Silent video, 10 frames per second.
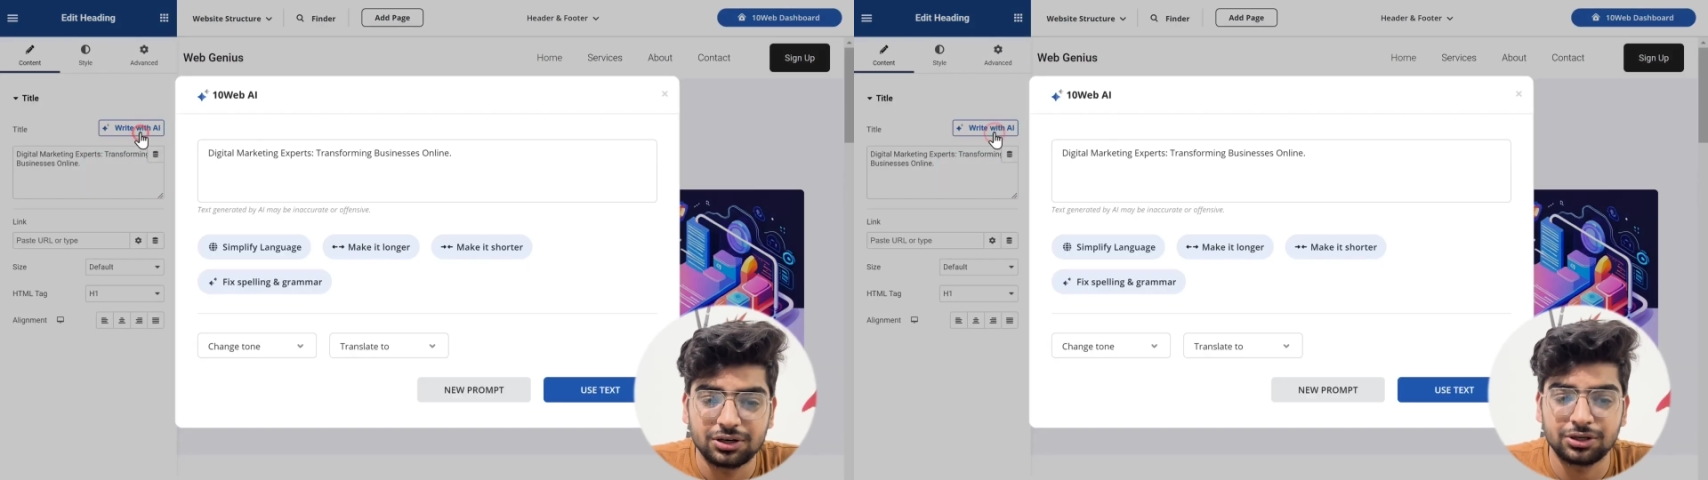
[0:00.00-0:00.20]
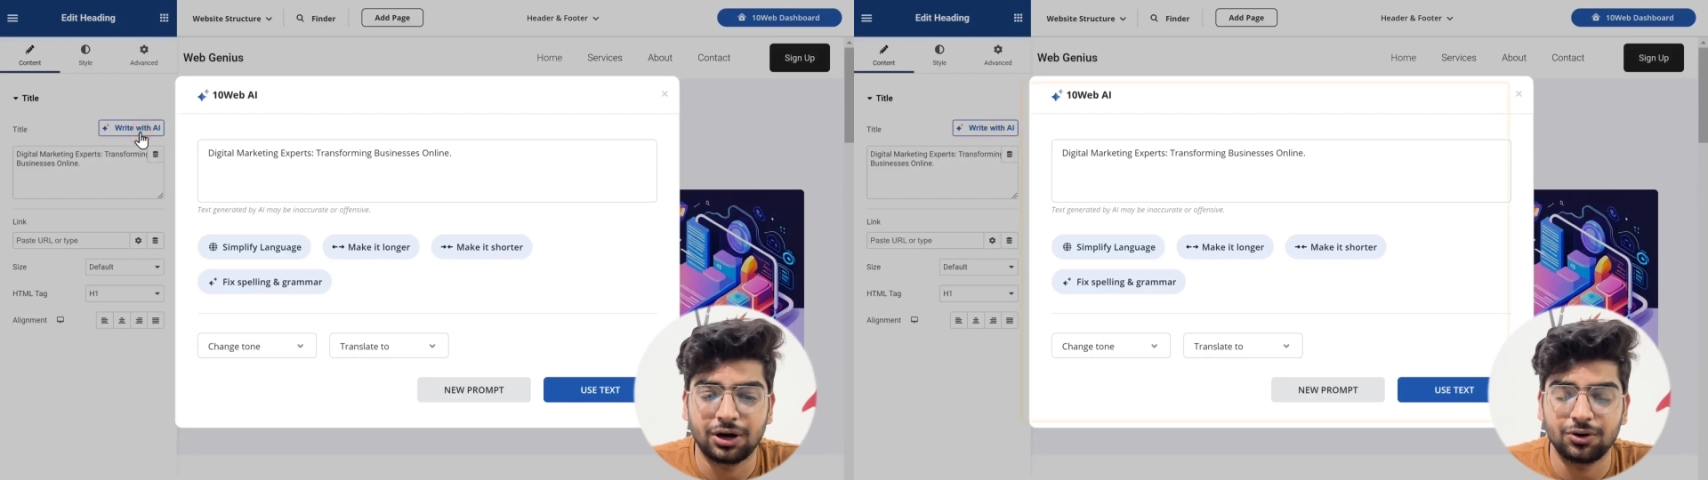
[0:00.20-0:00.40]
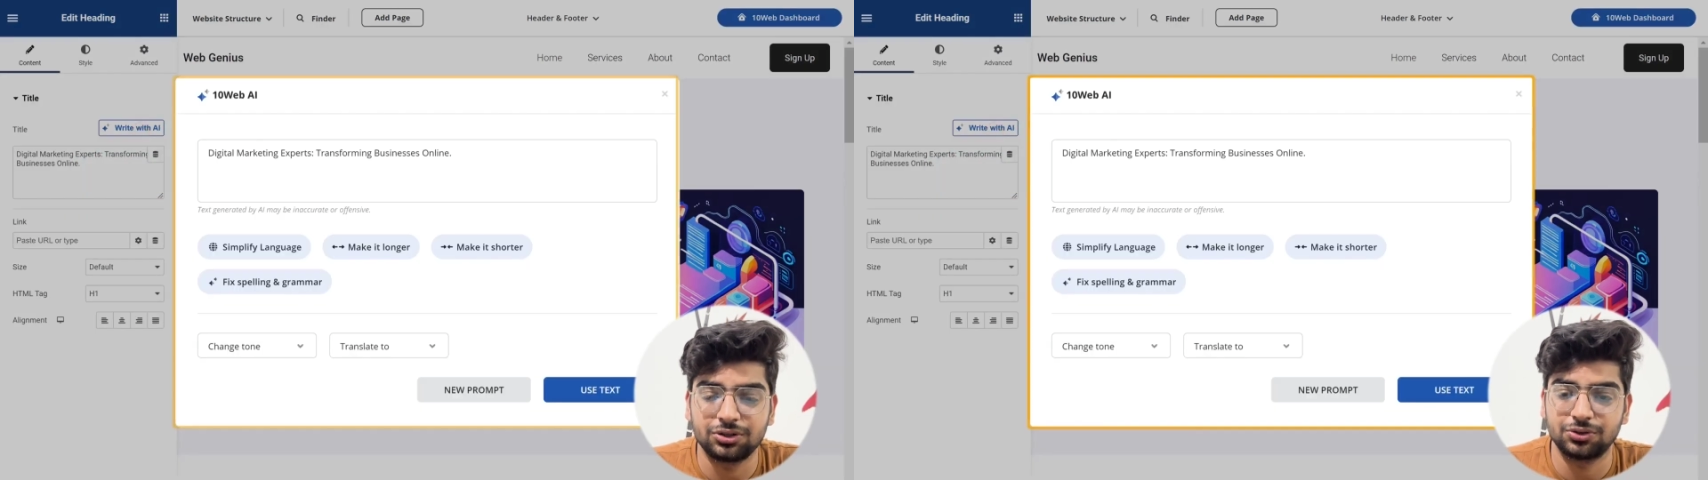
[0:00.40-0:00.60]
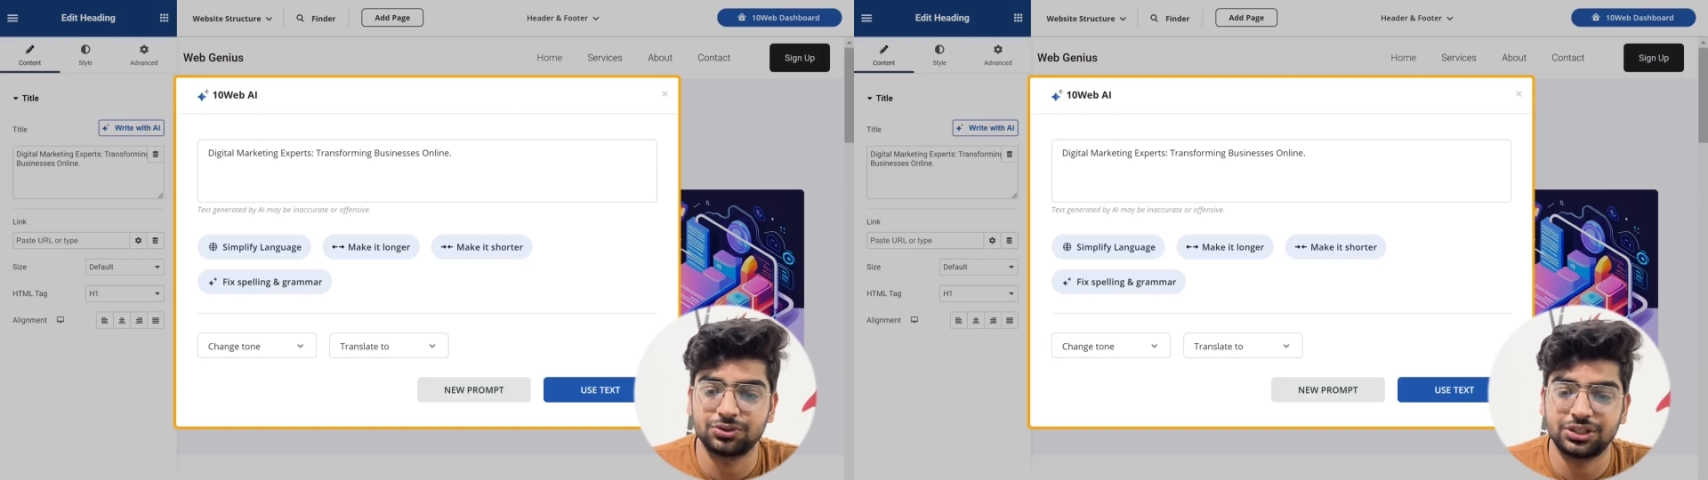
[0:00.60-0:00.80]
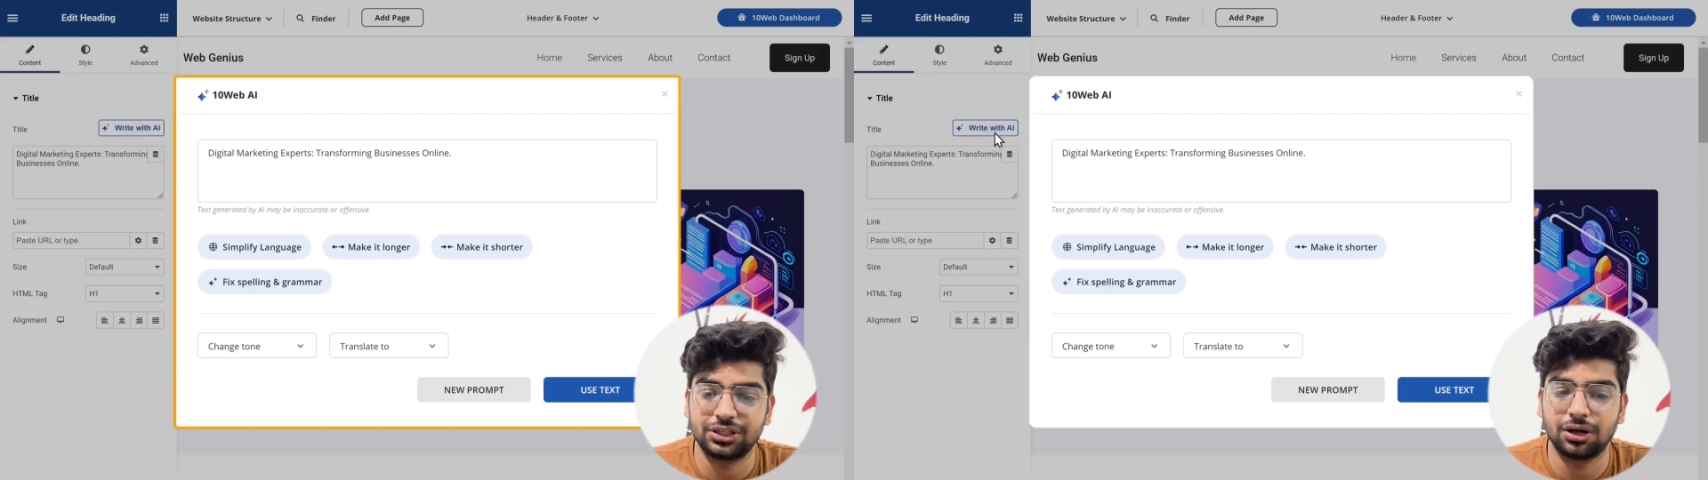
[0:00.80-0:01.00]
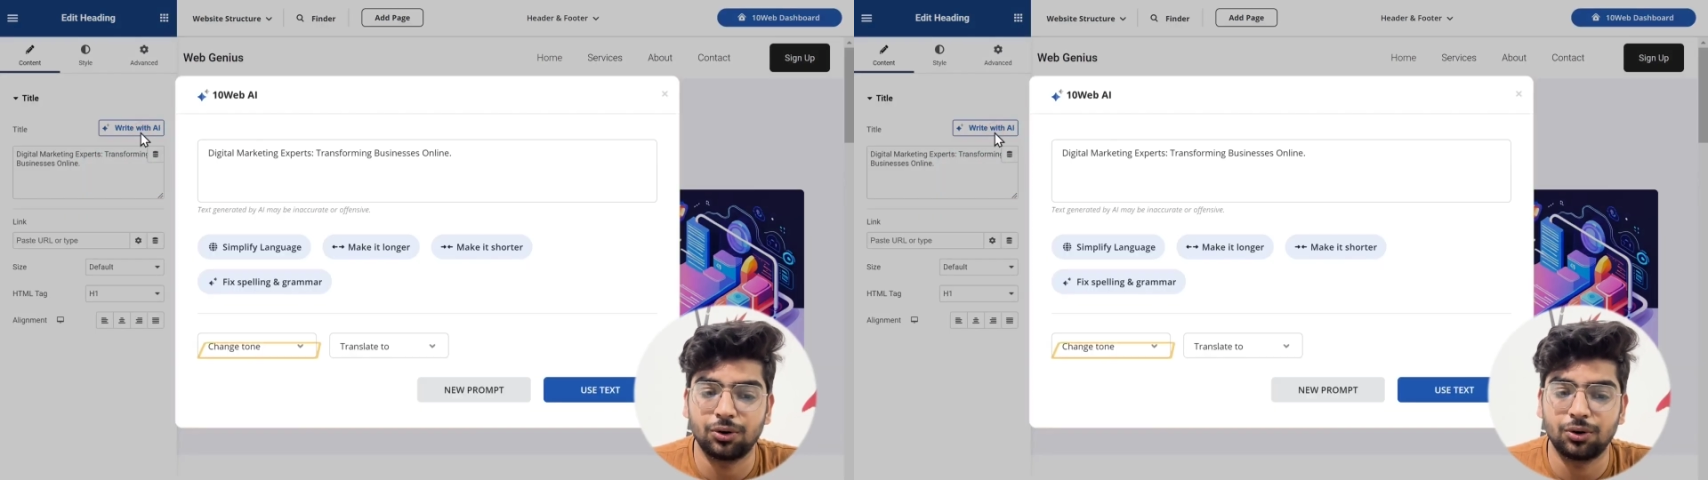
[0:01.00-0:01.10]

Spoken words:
Now as you see, the